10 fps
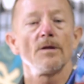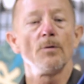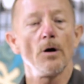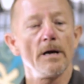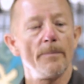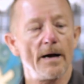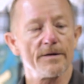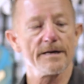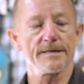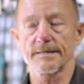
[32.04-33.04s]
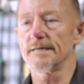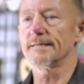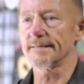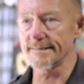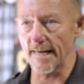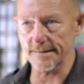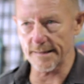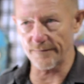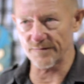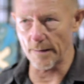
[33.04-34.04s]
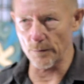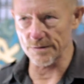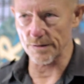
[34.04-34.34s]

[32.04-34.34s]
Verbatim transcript: the beauty about this is it does have double